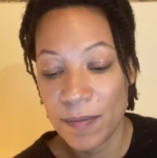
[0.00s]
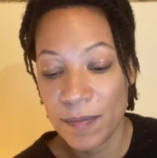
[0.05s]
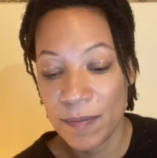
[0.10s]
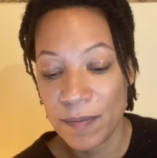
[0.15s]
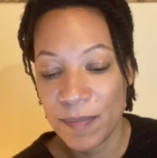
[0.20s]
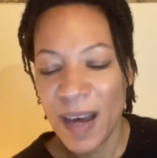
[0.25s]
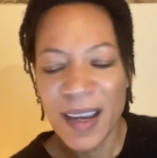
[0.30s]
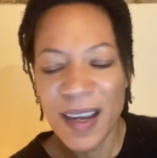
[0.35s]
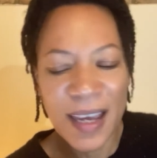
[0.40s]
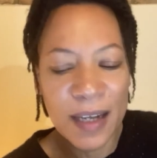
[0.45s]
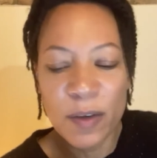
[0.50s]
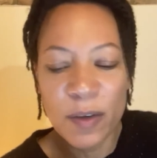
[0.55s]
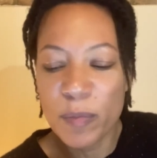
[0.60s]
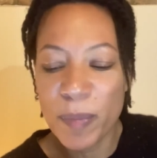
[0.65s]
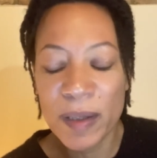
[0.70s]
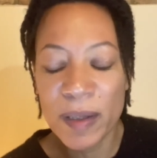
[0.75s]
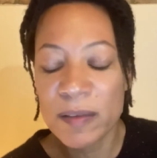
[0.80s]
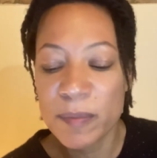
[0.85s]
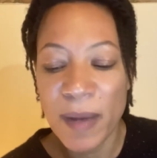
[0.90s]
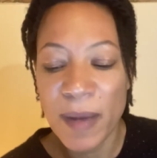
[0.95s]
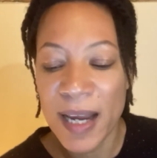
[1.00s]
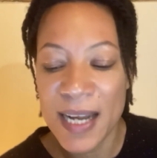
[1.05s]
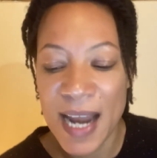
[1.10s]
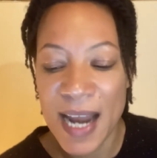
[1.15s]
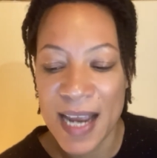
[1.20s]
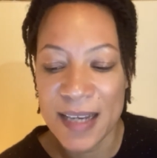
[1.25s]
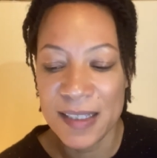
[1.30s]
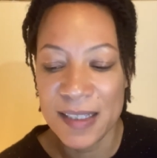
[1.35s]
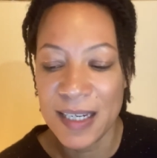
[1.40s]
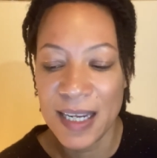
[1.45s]
I cannot build my
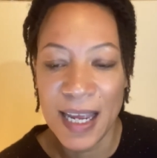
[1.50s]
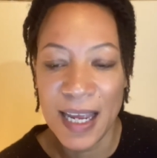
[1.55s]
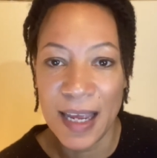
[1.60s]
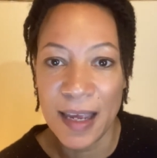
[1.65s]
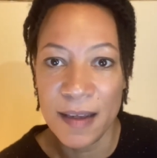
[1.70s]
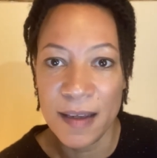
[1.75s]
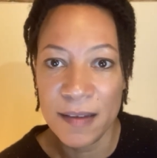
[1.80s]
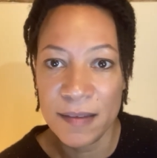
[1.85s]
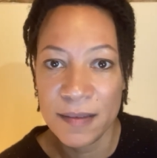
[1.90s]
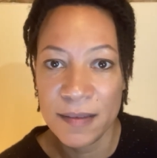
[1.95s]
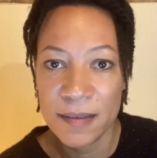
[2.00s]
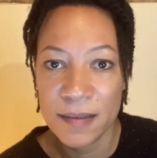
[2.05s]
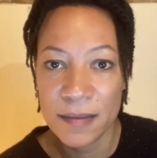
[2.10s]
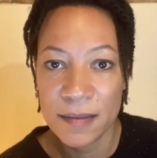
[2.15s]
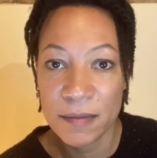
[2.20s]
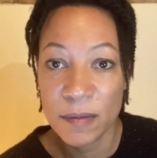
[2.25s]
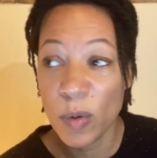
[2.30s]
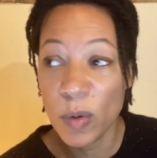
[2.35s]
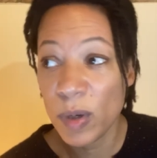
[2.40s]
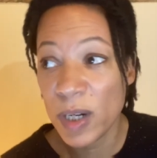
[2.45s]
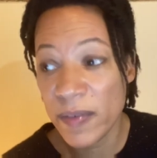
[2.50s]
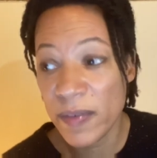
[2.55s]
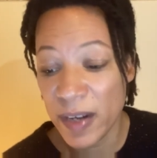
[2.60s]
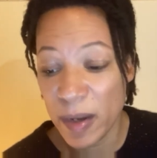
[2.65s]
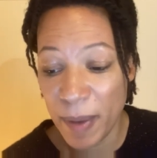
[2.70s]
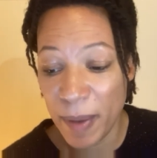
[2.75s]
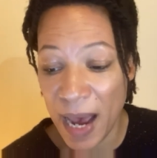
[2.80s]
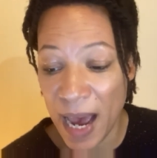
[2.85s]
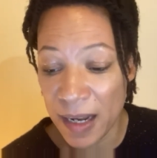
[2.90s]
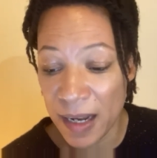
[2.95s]
nest here, or live in a
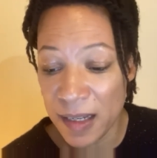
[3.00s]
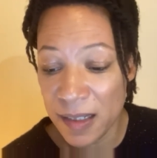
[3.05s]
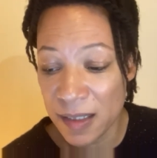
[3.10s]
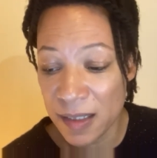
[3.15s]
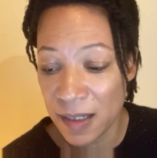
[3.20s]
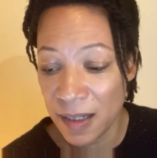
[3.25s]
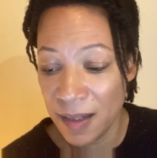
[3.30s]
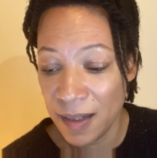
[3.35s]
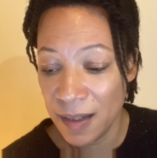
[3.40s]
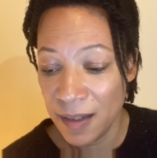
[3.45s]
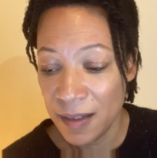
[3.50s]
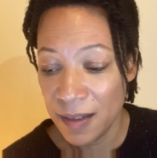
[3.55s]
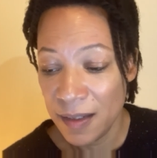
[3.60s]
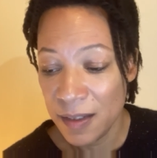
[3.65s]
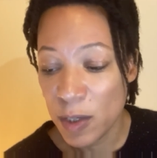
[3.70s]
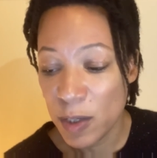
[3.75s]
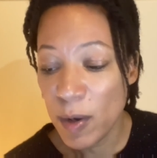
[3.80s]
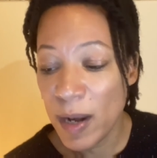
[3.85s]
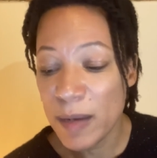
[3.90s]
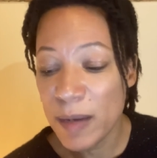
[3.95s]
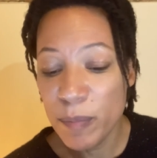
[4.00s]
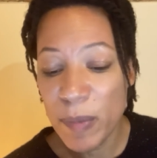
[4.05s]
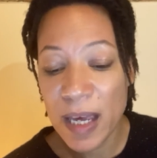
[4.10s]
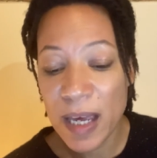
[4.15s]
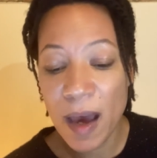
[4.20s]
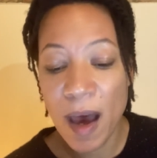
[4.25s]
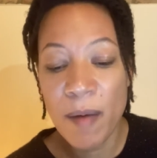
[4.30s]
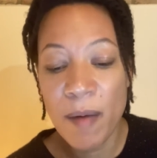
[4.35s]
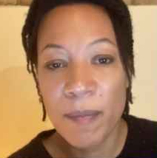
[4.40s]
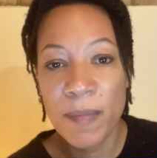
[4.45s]
palace, so let me
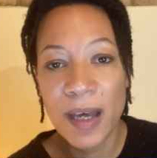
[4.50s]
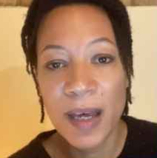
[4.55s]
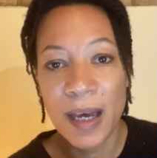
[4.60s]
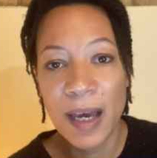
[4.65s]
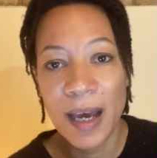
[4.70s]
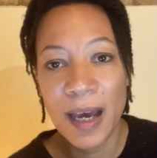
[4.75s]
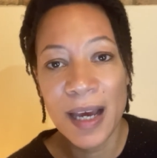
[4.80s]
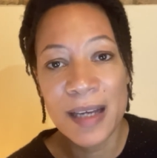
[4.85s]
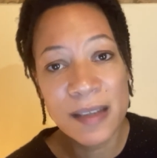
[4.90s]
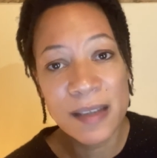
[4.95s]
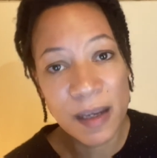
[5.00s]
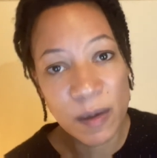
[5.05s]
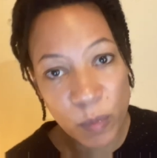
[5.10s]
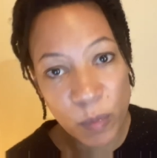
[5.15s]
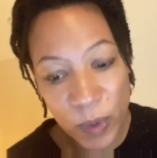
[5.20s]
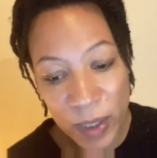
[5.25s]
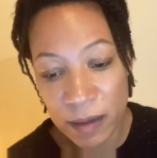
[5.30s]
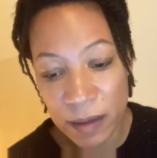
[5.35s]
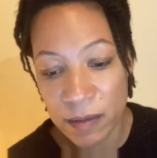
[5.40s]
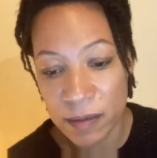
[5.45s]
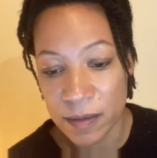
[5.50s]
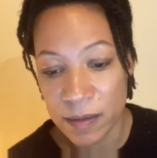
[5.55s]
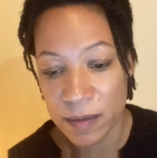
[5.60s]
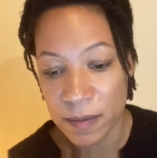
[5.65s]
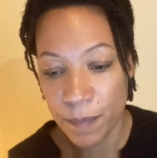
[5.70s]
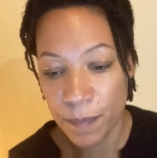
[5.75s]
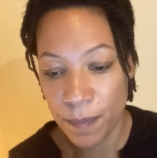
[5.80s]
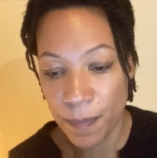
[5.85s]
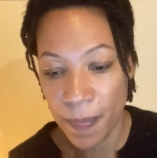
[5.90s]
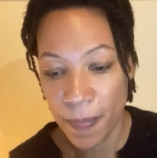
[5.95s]
come as I will.
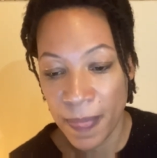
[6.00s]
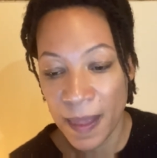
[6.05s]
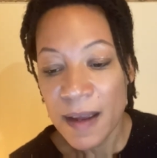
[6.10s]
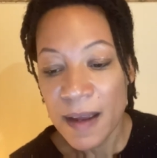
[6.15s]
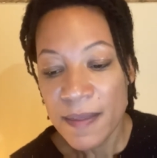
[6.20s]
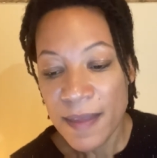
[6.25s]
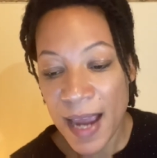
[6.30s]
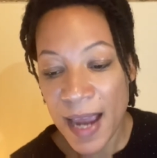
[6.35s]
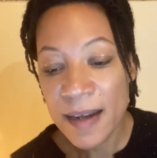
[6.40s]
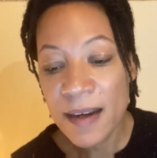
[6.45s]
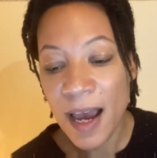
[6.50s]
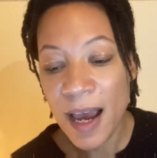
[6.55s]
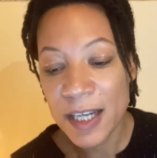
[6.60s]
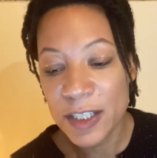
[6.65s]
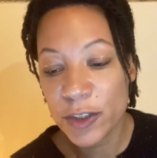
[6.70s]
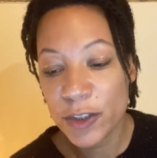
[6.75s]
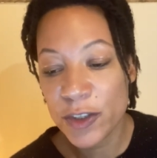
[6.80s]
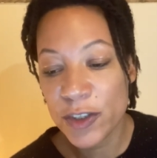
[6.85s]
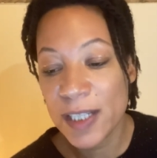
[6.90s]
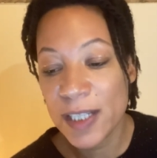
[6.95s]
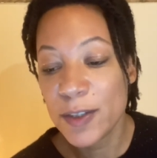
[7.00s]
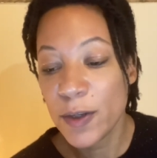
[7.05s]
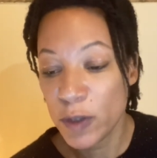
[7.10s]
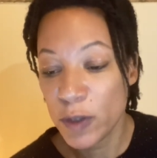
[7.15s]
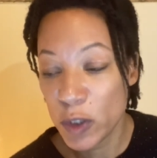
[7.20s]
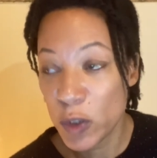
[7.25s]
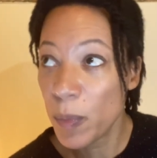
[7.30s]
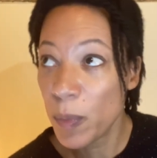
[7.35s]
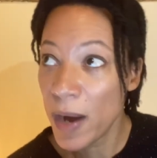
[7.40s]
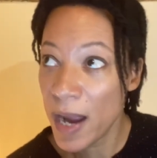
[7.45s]
Then I shall sit on the
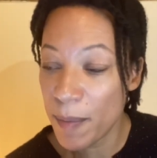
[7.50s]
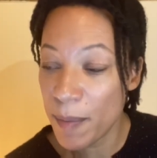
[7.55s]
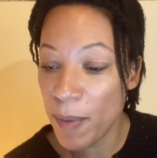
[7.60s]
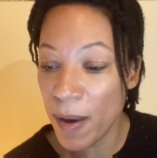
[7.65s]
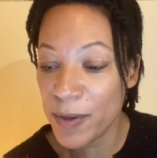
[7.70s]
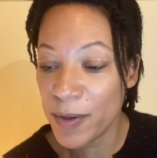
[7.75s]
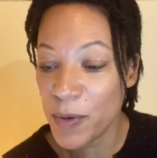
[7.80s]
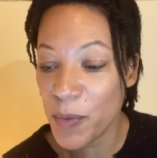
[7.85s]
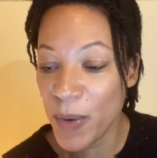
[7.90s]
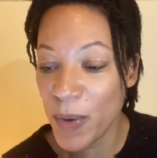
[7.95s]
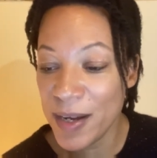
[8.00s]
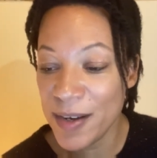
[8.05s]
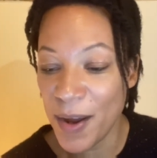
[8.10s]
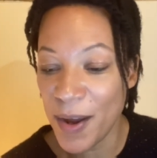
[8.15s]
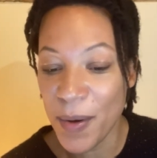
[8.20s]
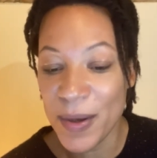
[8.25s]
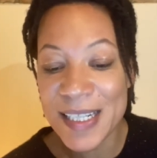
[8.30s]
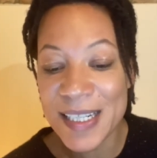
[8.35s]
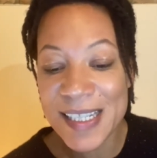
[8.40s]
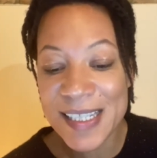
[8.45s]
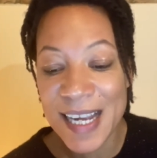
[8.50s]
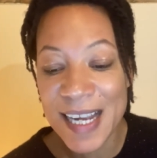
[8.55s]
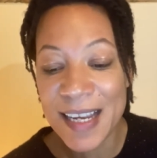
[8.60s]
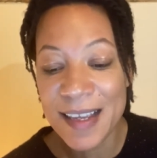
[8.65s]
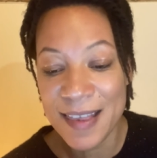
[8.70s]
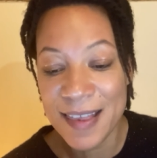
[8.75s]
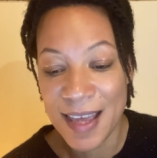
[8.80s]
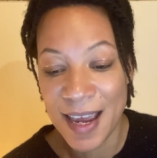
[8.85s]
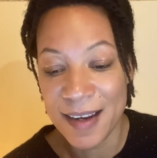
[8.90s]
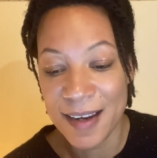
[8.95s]
spray by your window and sing
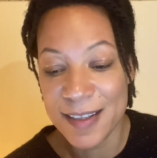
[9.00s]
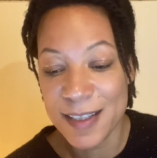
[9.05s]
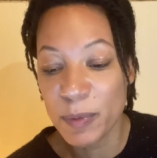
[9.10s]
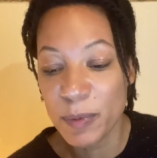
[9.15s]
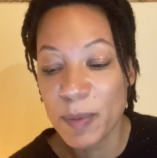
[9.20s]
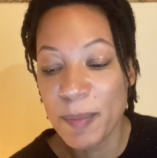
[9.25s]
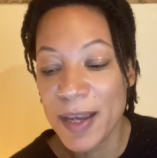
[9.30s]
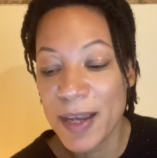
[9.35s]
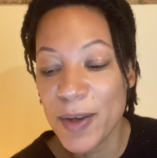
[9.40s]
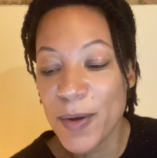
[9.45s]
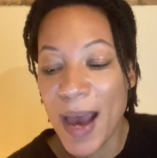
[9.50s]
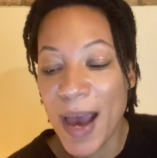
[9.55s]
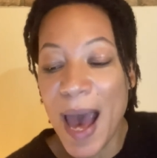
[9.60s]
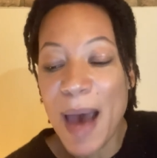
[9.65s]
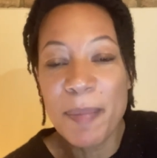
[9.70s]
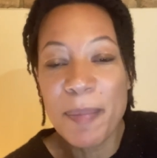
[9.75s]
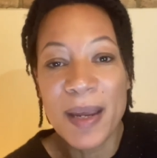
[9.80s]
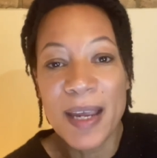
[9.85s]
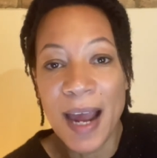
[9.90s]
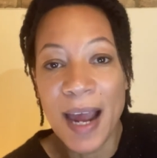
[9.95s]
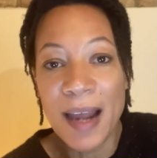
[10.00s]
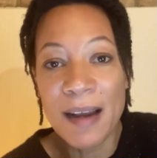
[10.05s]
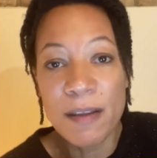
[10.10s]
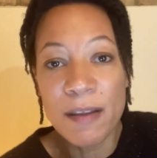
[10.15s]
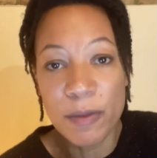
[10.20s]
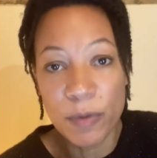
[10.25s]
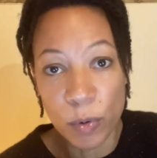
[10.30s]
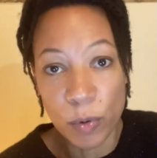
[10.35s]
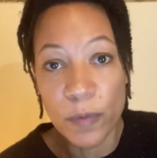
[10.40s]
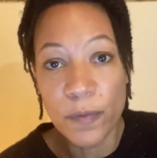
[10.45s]
things that will make you happy and
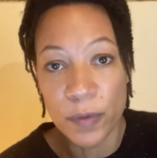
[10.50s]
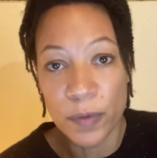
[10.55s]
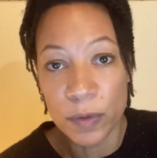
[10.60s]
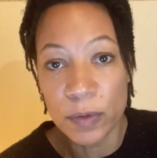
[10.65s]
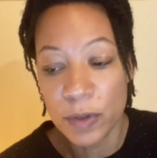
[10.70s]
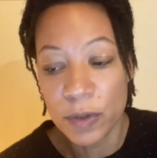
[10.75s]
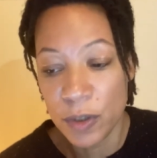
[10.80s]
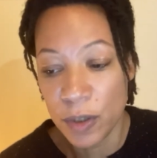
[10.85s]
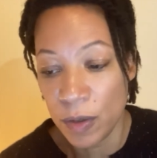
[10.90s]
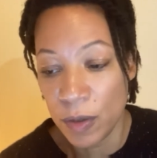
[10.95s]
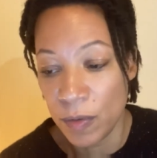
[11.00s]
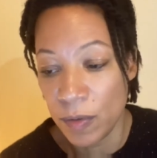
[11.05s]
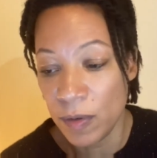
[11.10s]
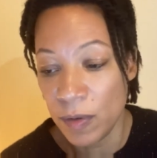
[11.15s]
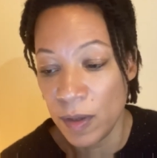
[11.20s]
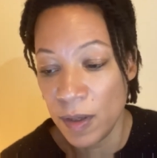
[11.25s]
thoughtful too.